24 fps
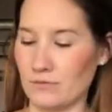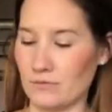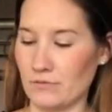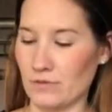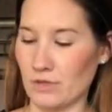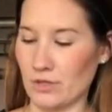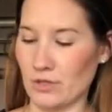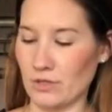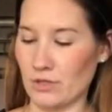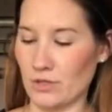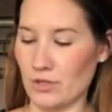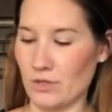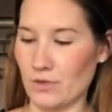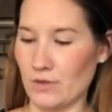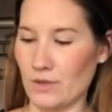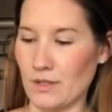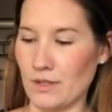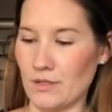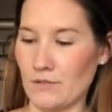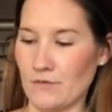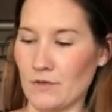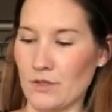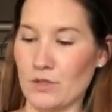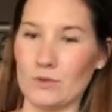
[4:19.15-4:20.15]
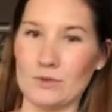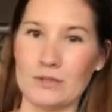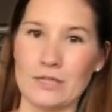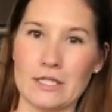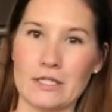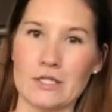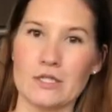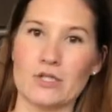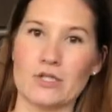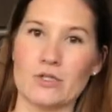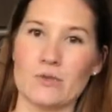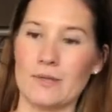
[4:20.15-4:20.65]
not the chewy if you don't
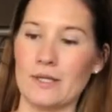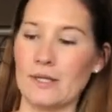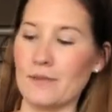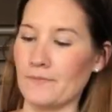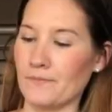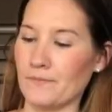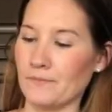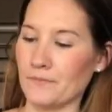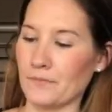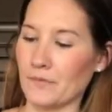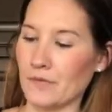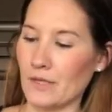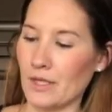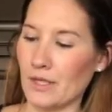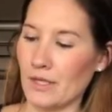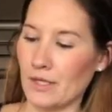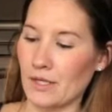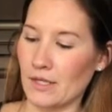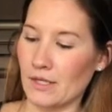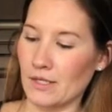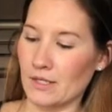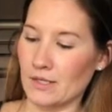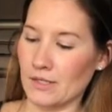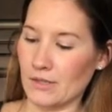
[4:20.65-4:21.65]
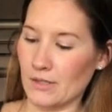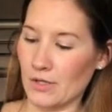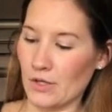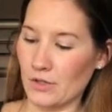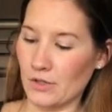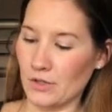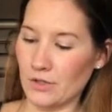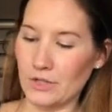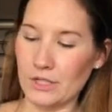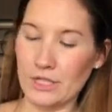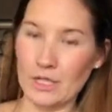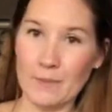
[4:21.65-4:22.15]
like the chewy. So
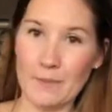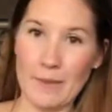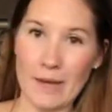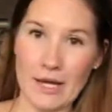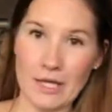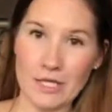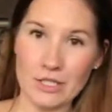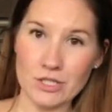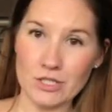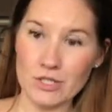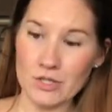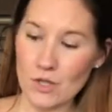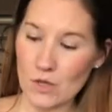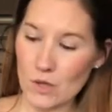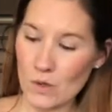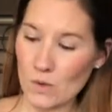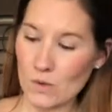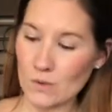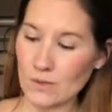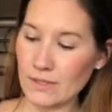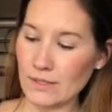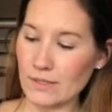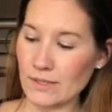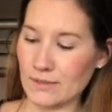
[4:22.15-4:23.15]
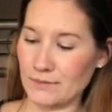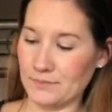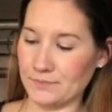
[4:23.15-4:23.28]
you'll need a package of those.